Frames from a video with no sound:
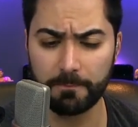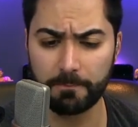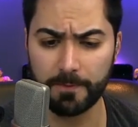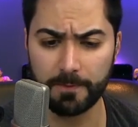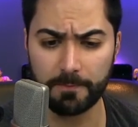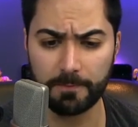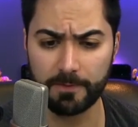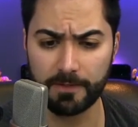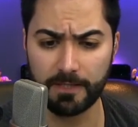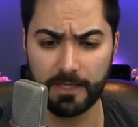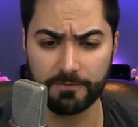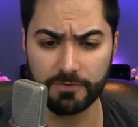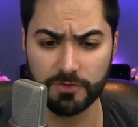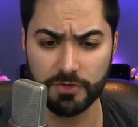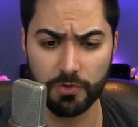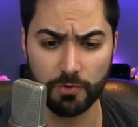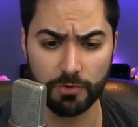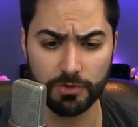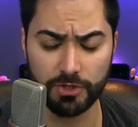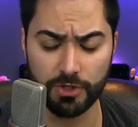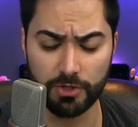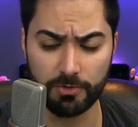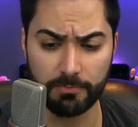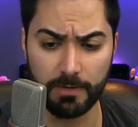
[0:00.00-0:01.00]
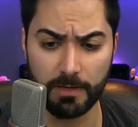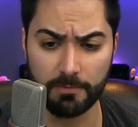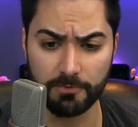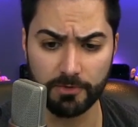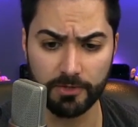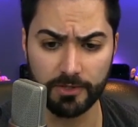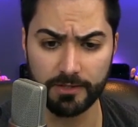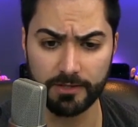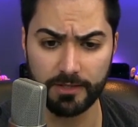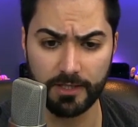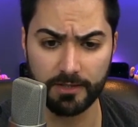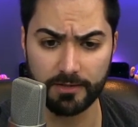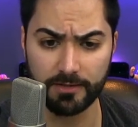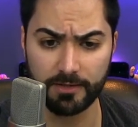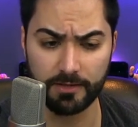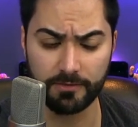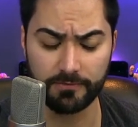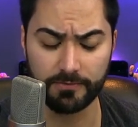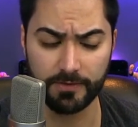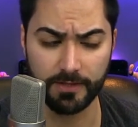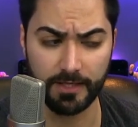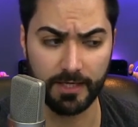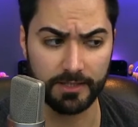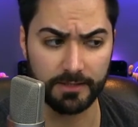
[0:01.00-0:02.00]
No, people have short-term memory.
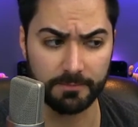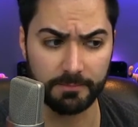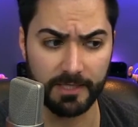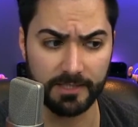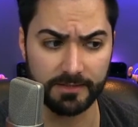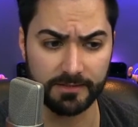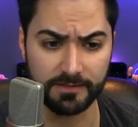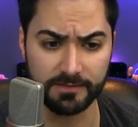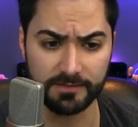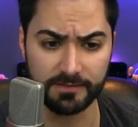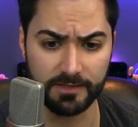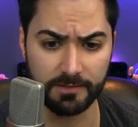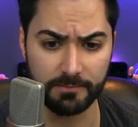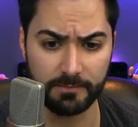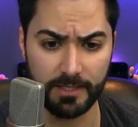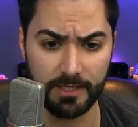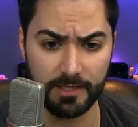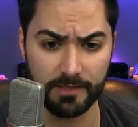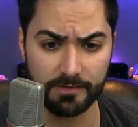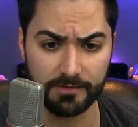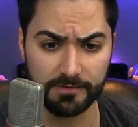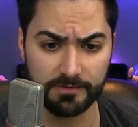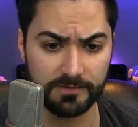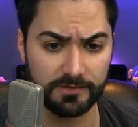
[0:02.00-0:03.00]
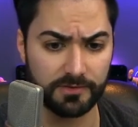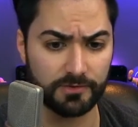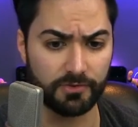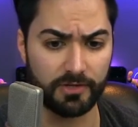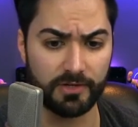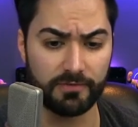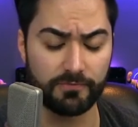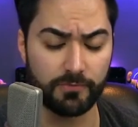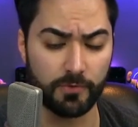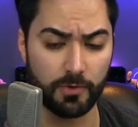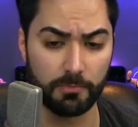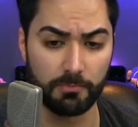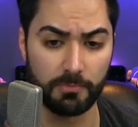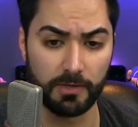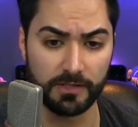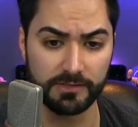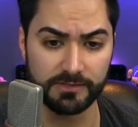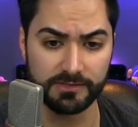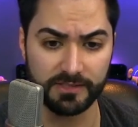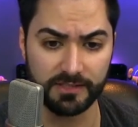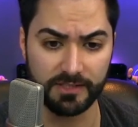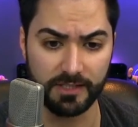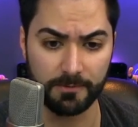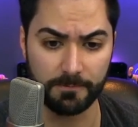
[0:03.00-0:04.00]
They'll forget about this in about 3-4
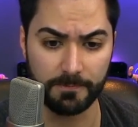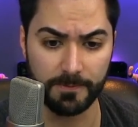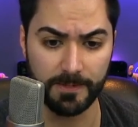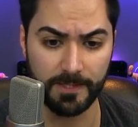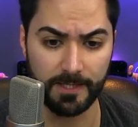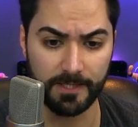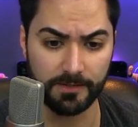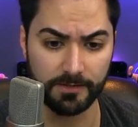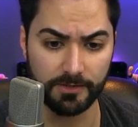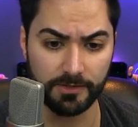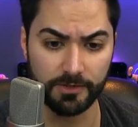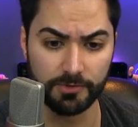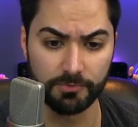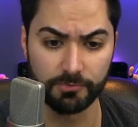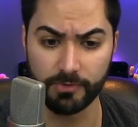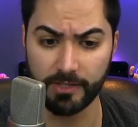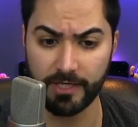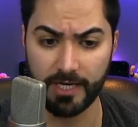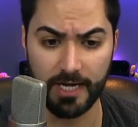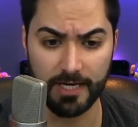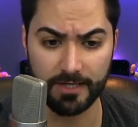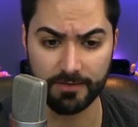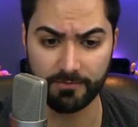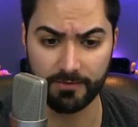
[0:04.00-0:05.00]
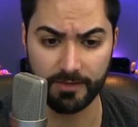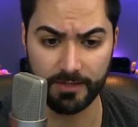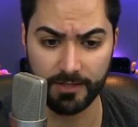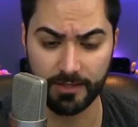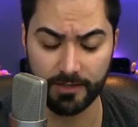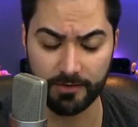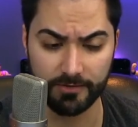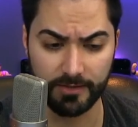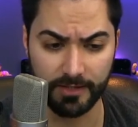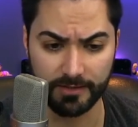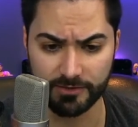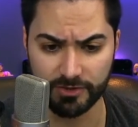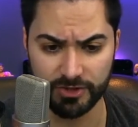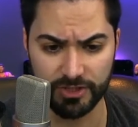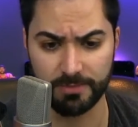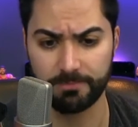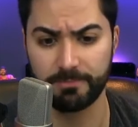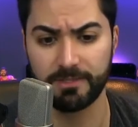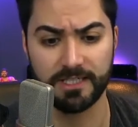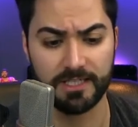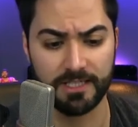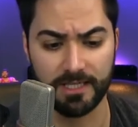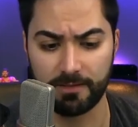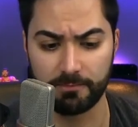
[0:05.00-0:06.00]
months, and they'll put out a new React video that
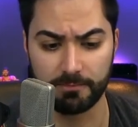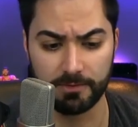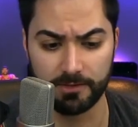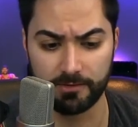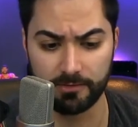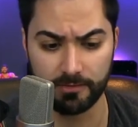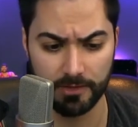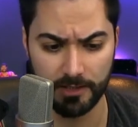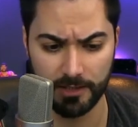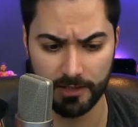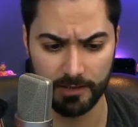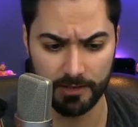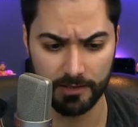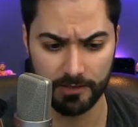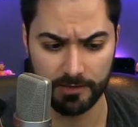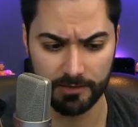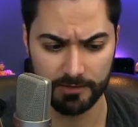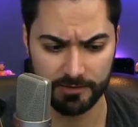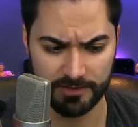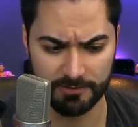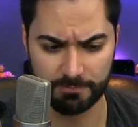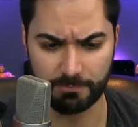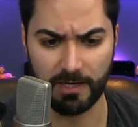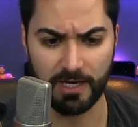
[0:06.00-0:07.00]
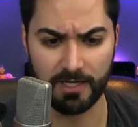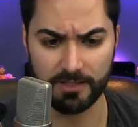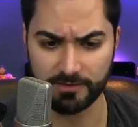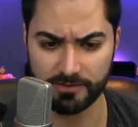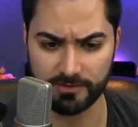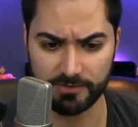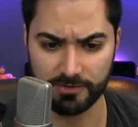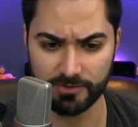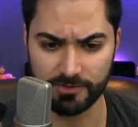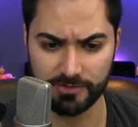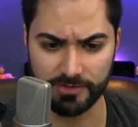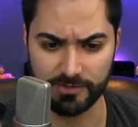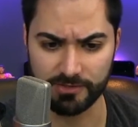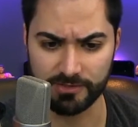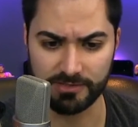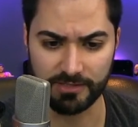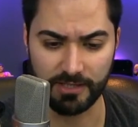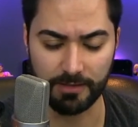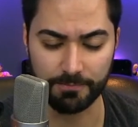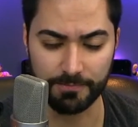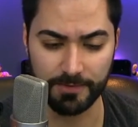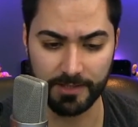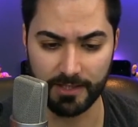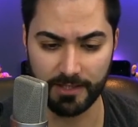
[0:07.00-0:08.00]
Jimmy Kimmel sponsors or
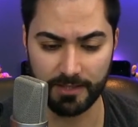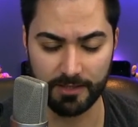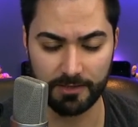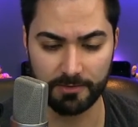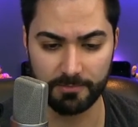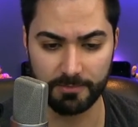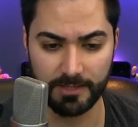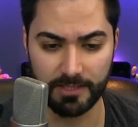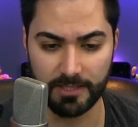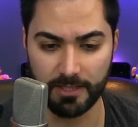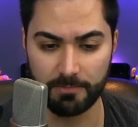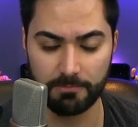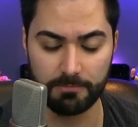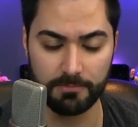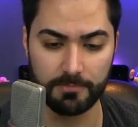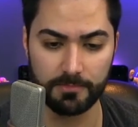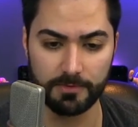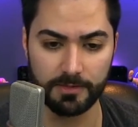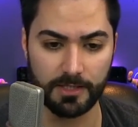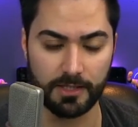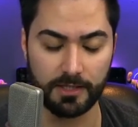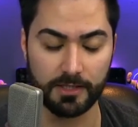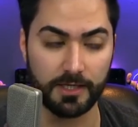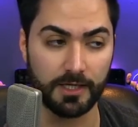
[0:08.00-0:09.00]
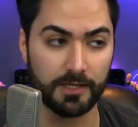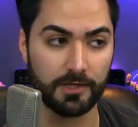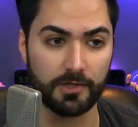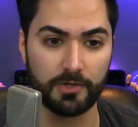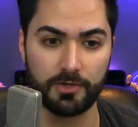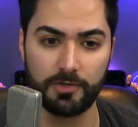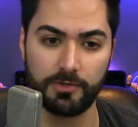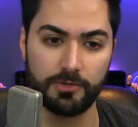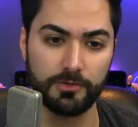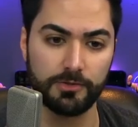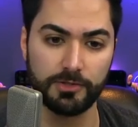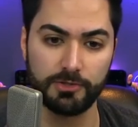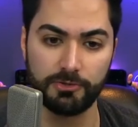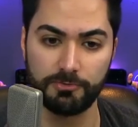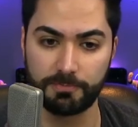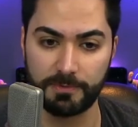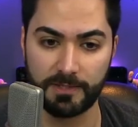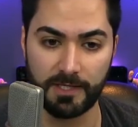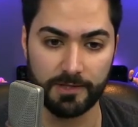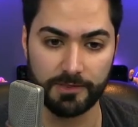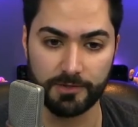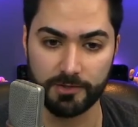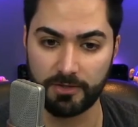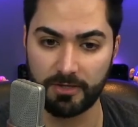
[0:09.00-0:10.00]
something, and they'll get a whole new
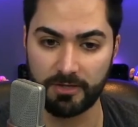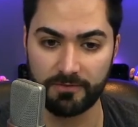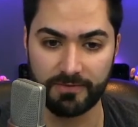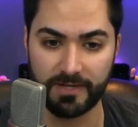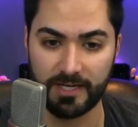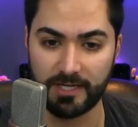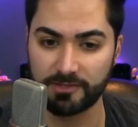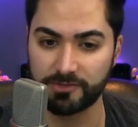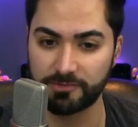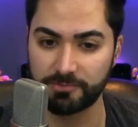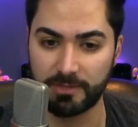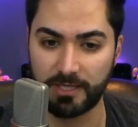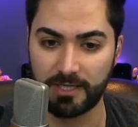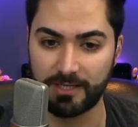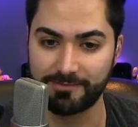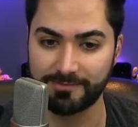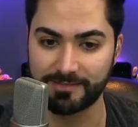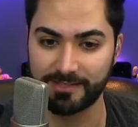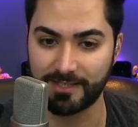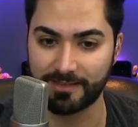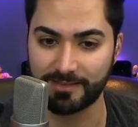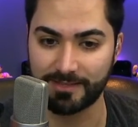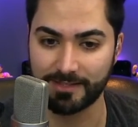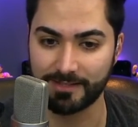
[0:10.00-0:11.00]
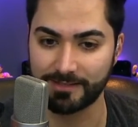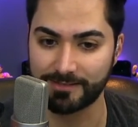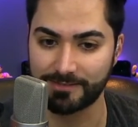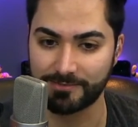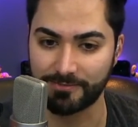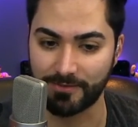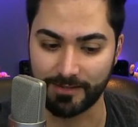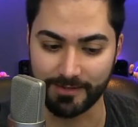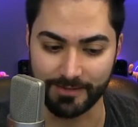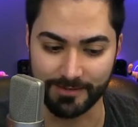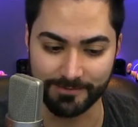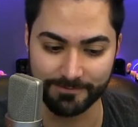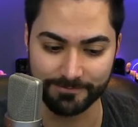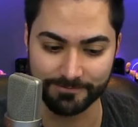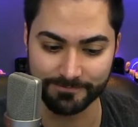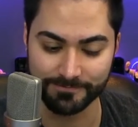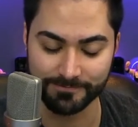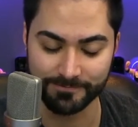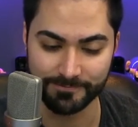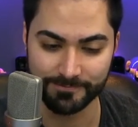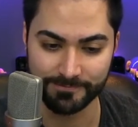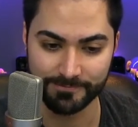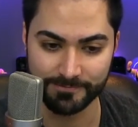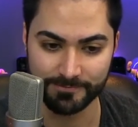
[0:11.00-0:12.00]
plethora of housewives that think it's funny.
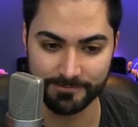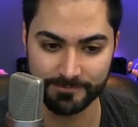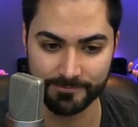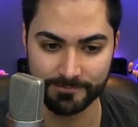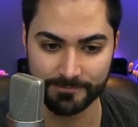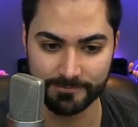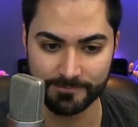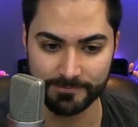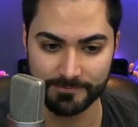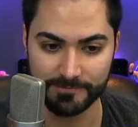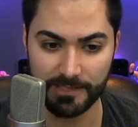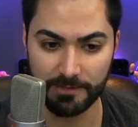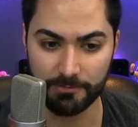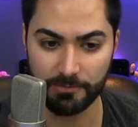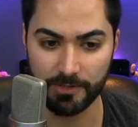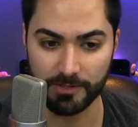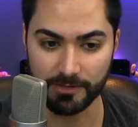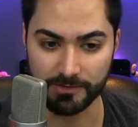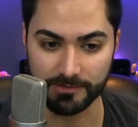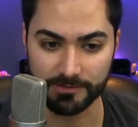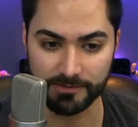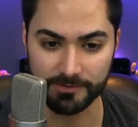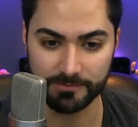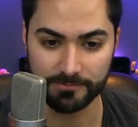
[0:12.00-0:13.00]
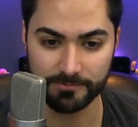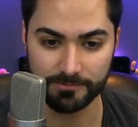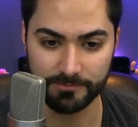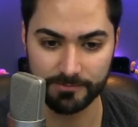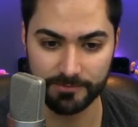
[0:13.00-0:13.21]
That's how it works.